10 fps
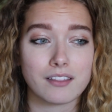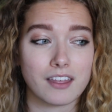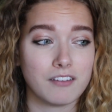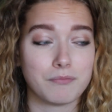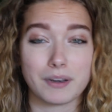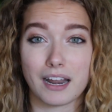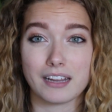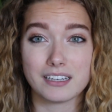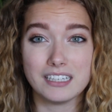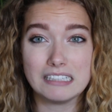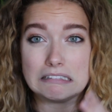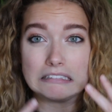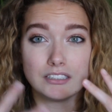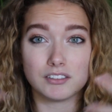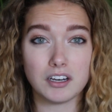that they've been like,
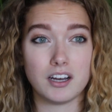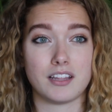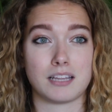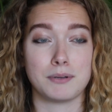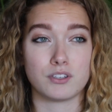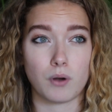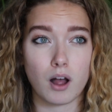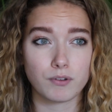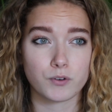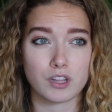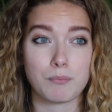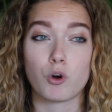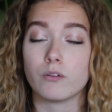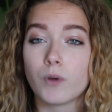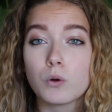oh, that's been so awful for them,
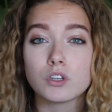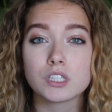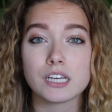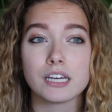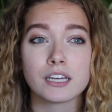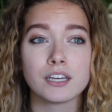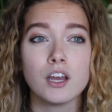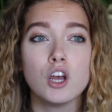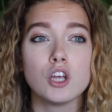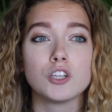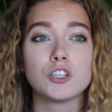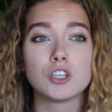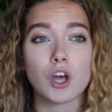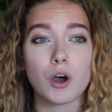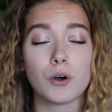or a vocal tic.
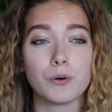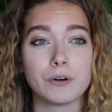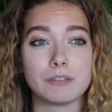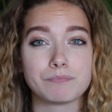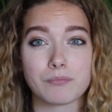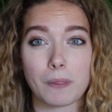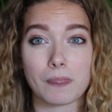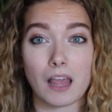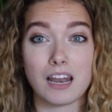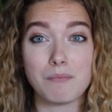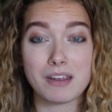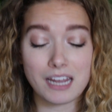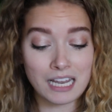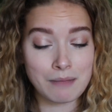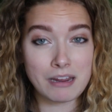So let
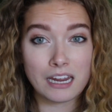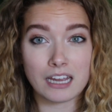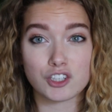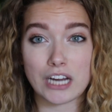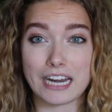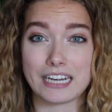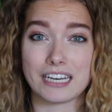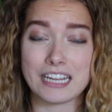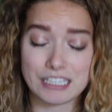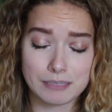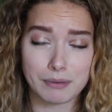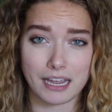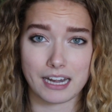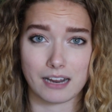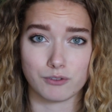me try and
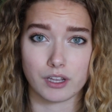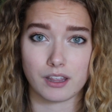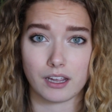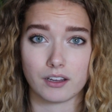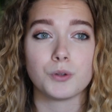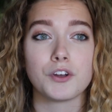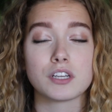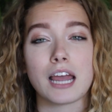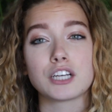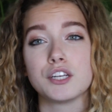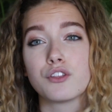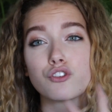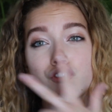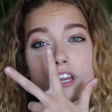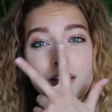explain everything. So there's actually
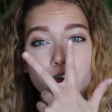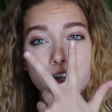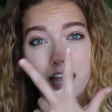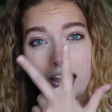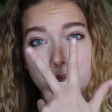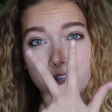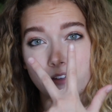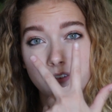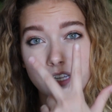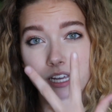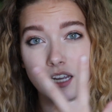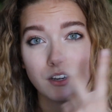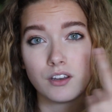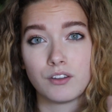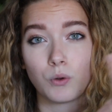3 different types of
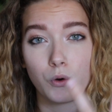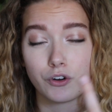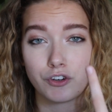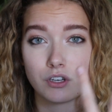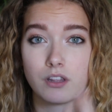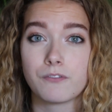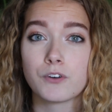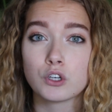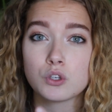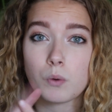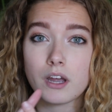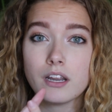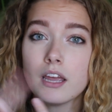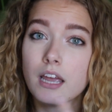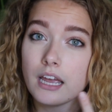tic disorders. The first
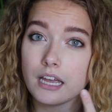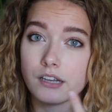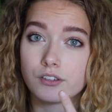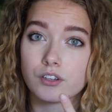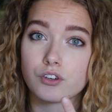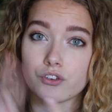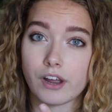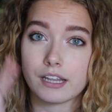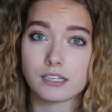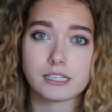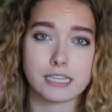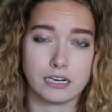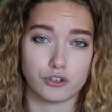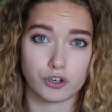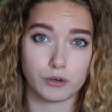one is Tourette
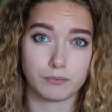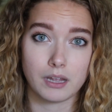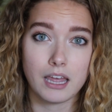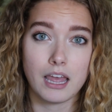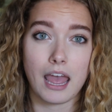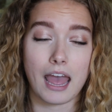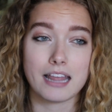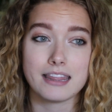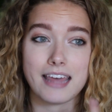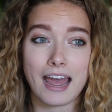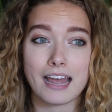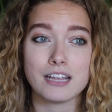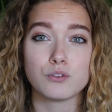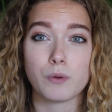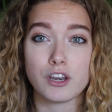syndrome. And that
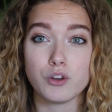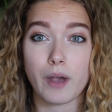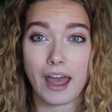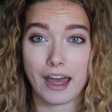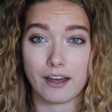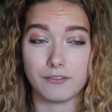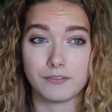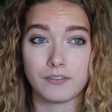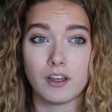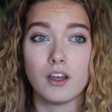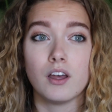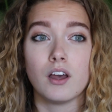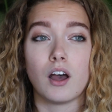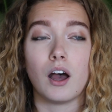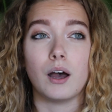is when you have
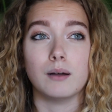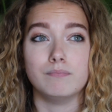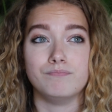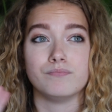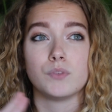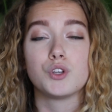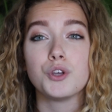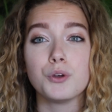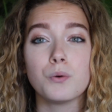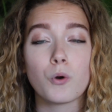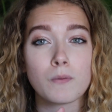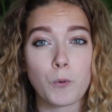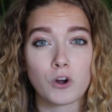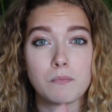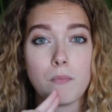2 or
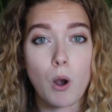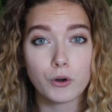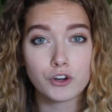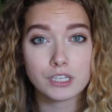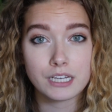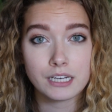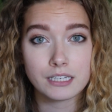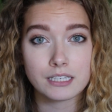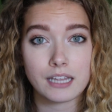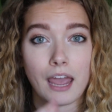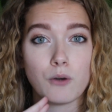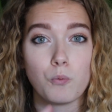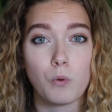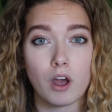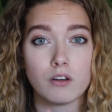more motor tics
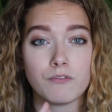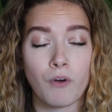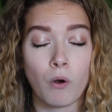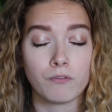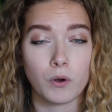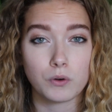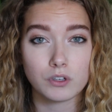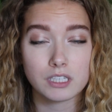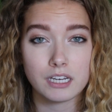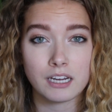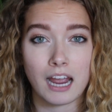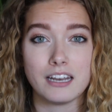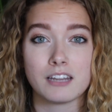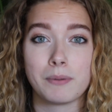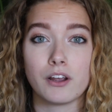and 1 vocal tic, and
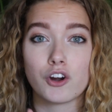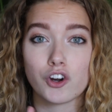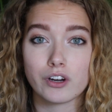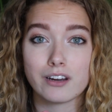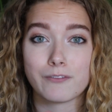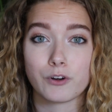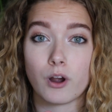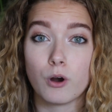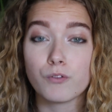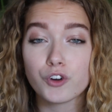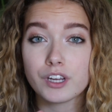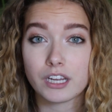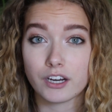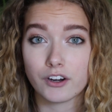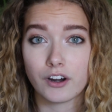it's been occurring for over a
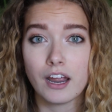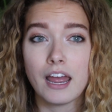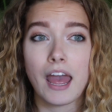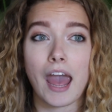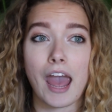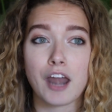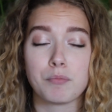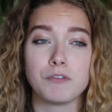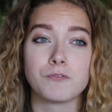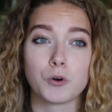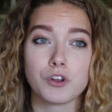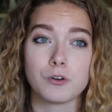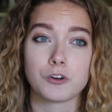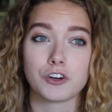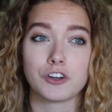year and before you
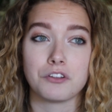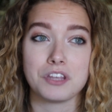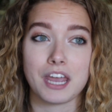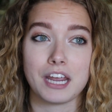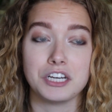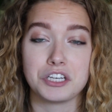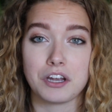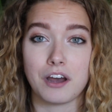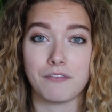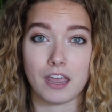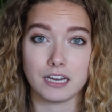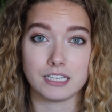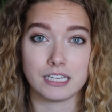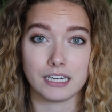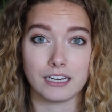turn to the age of
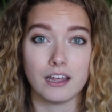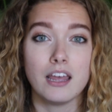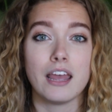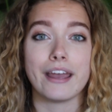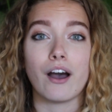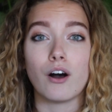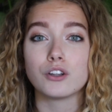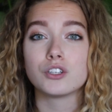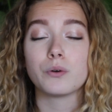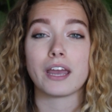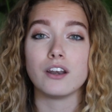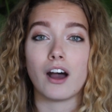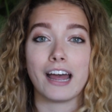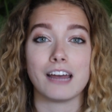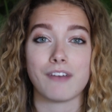18. It also
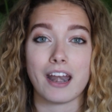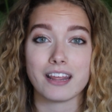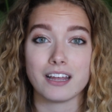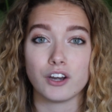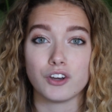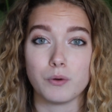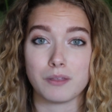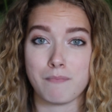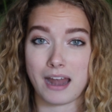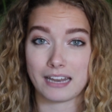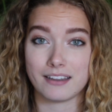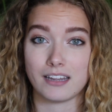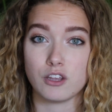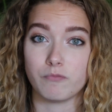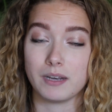cannot have anything to do with medicine
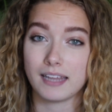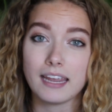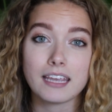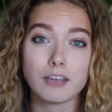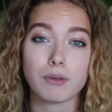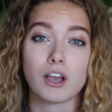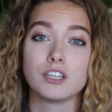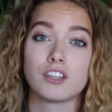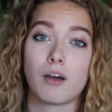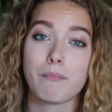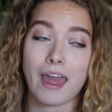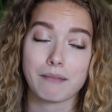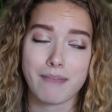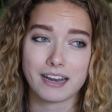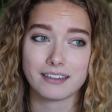that you've been taking, because some
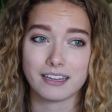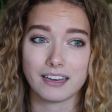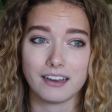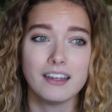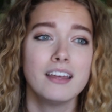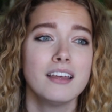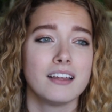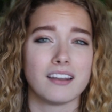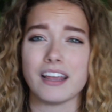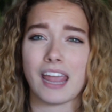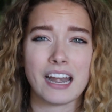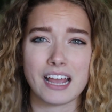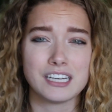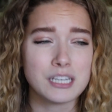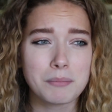medicine, like
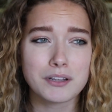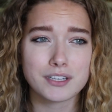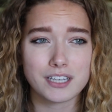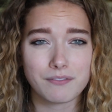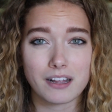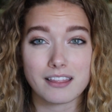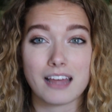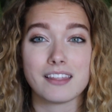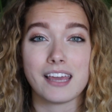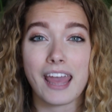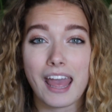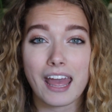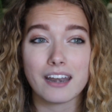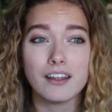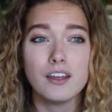ADHD pills and stuff like that, they
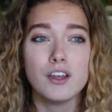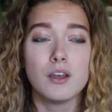can